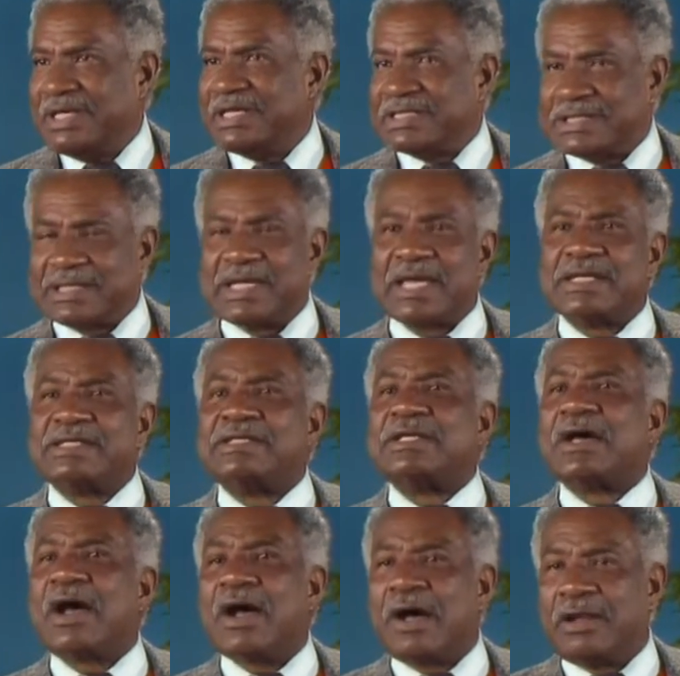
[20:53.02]
To get
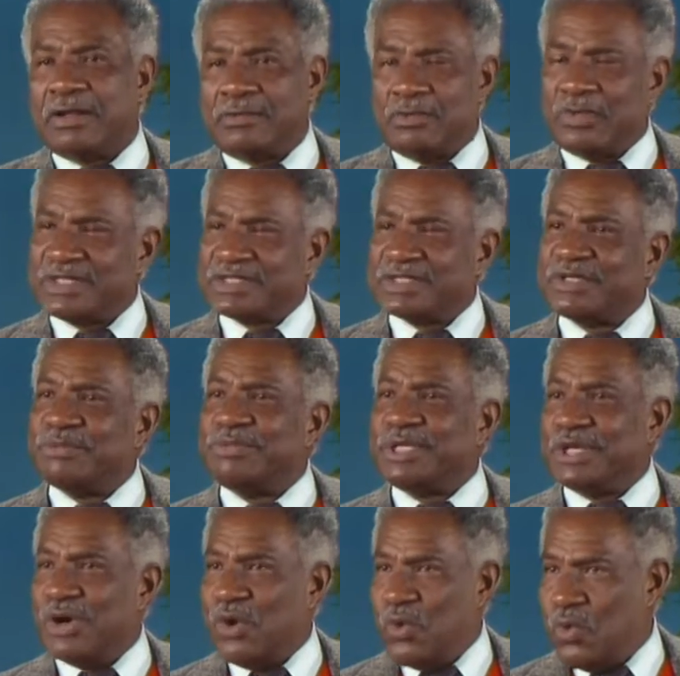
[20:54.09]
to Harlem was to be
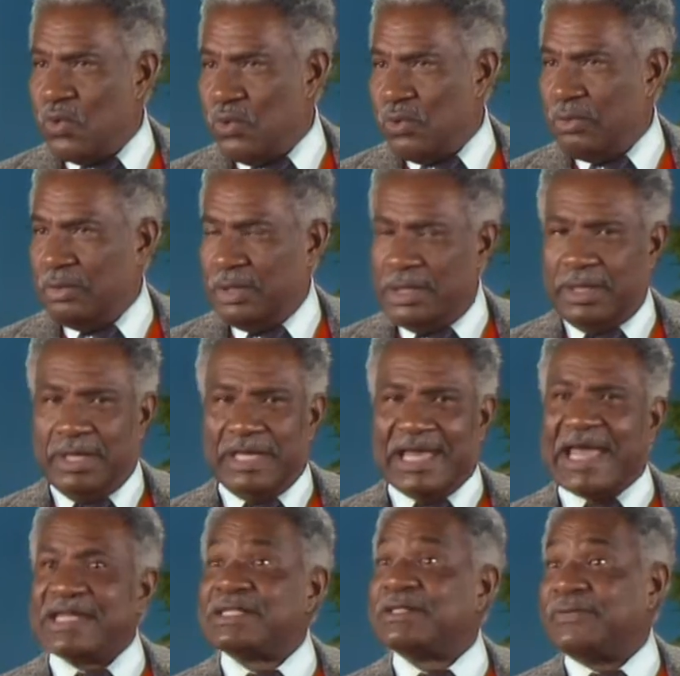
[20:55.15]
whole
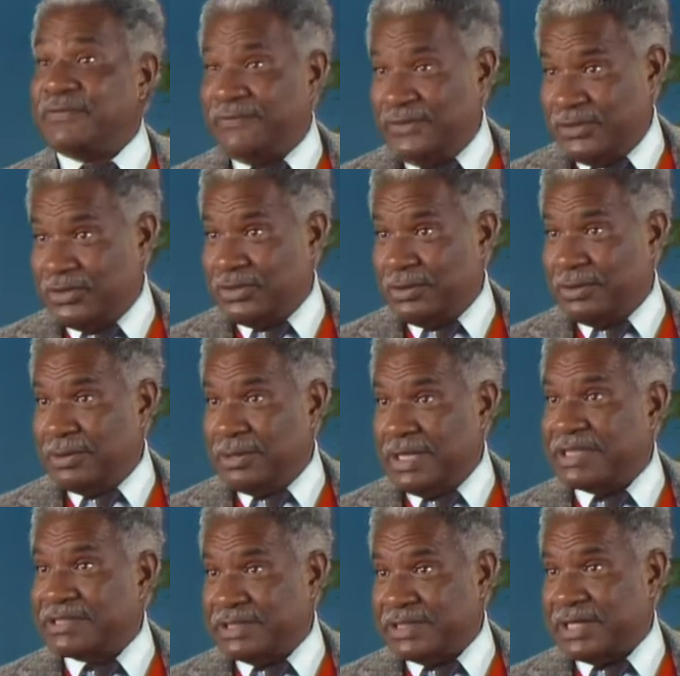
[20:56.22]
and sufficient
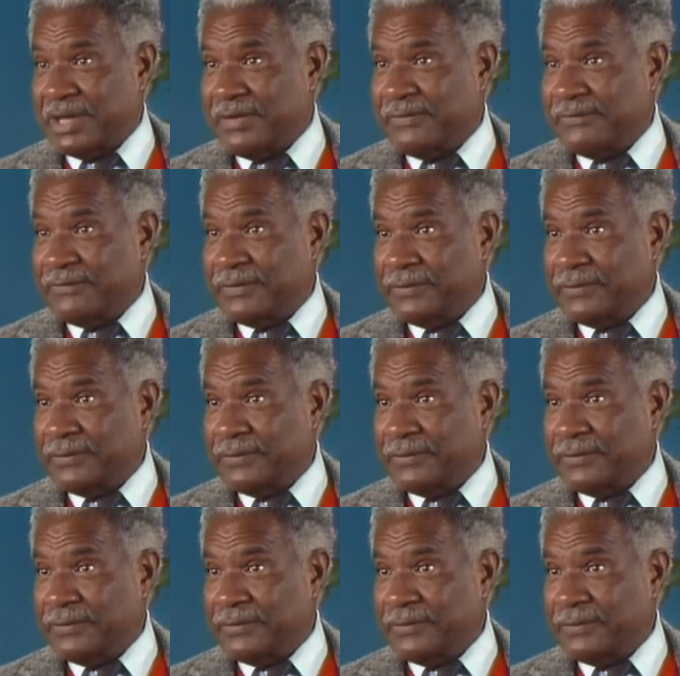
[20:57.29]
and safe.